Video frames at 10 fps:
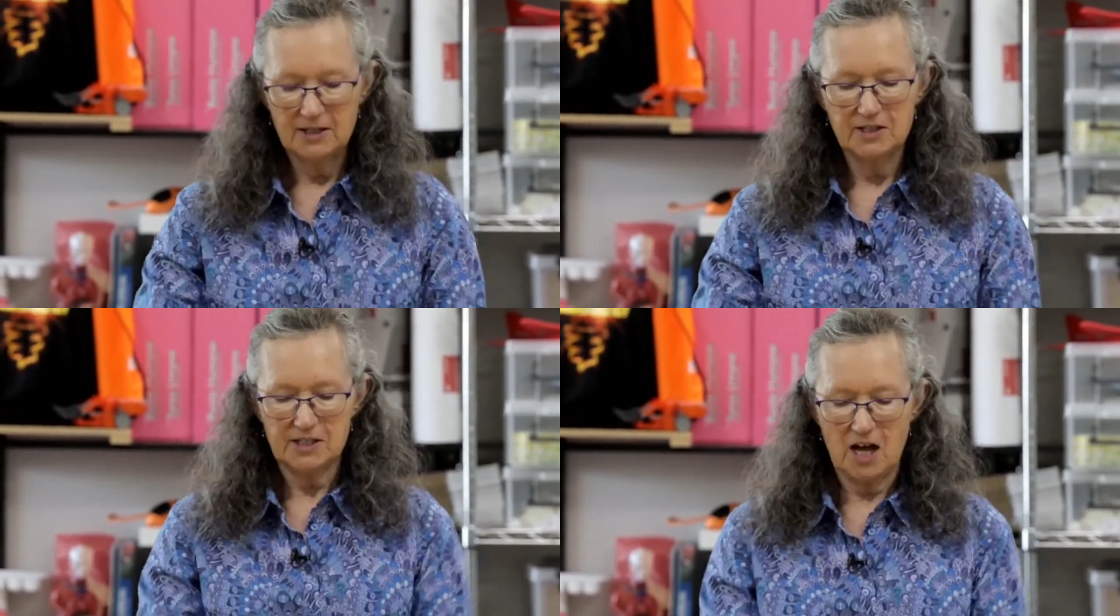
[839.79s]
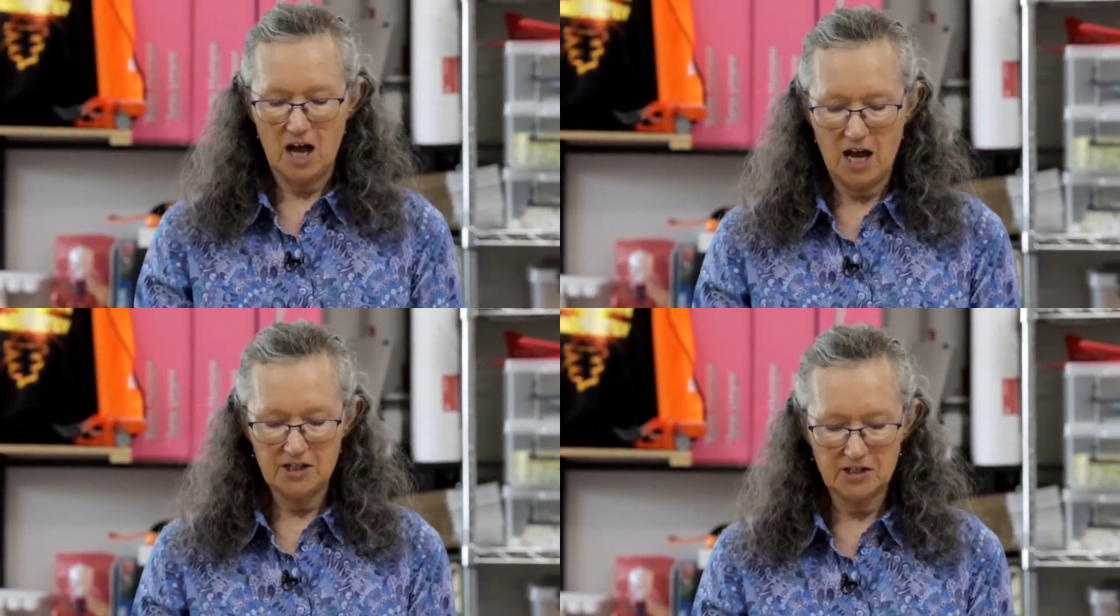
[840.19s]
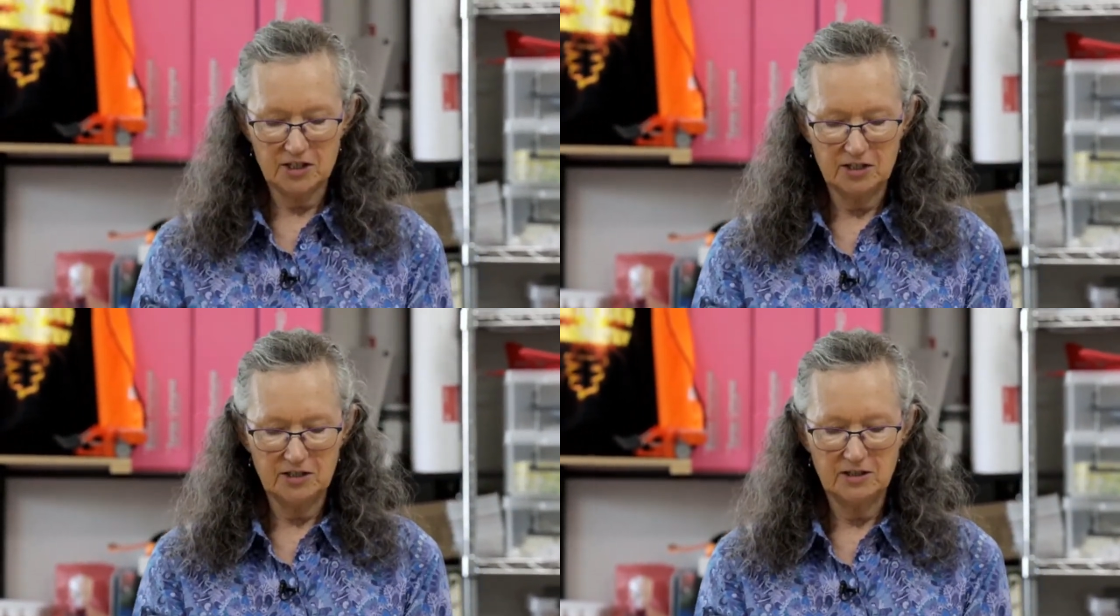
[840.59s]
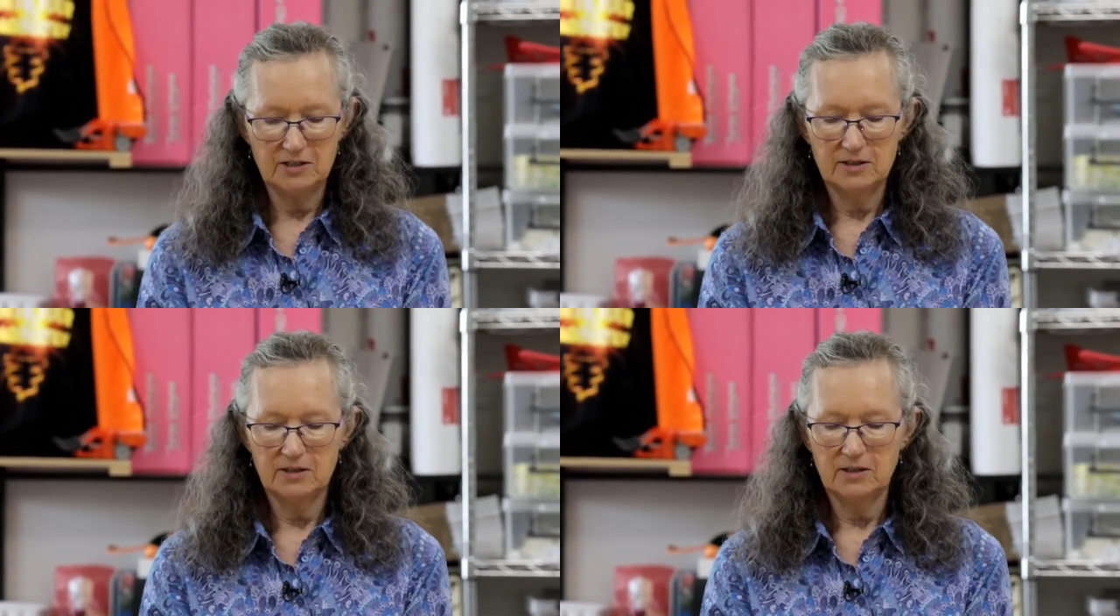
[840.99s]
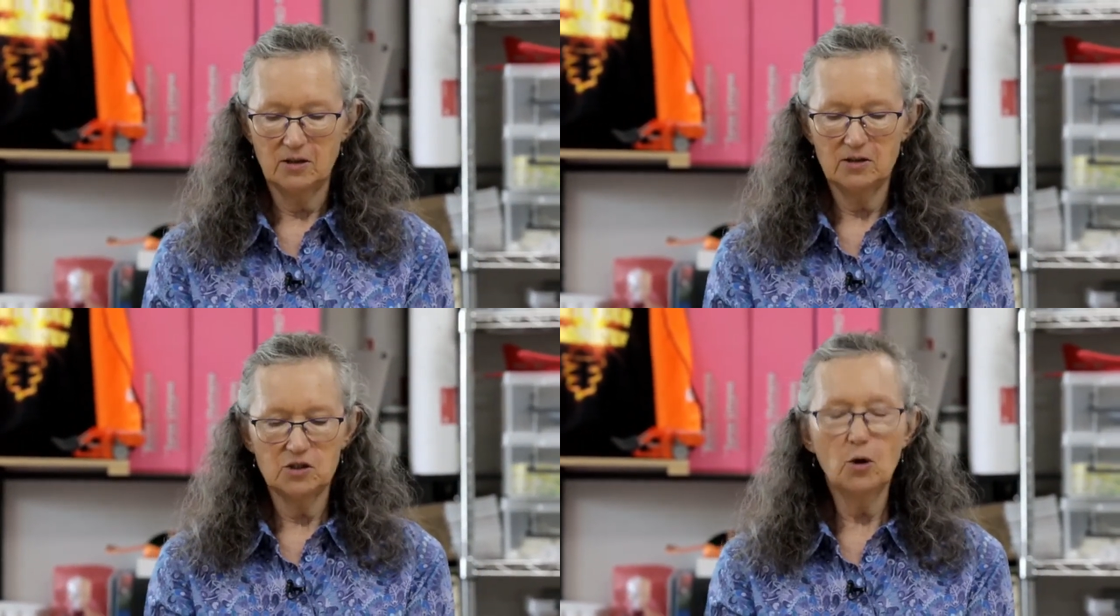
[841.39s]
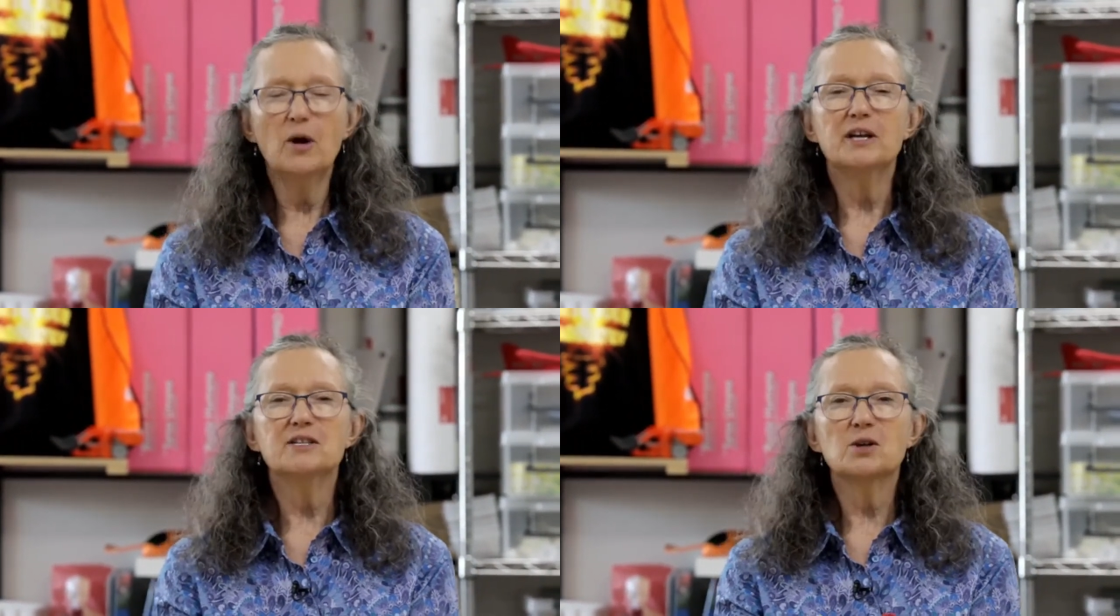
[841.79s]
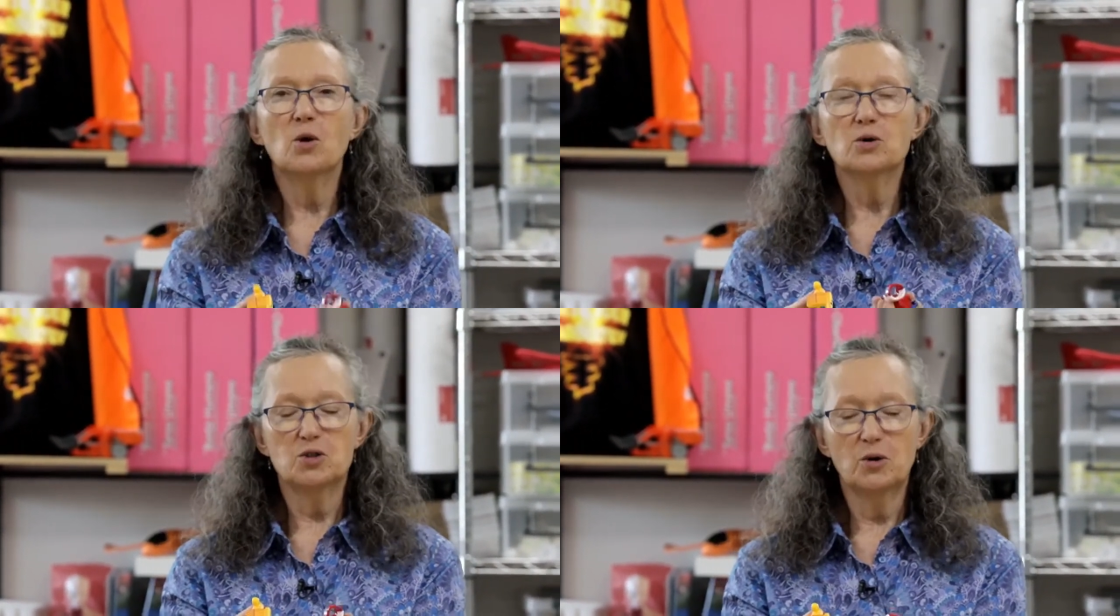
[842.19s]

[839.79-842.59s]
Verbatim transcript: sized toys or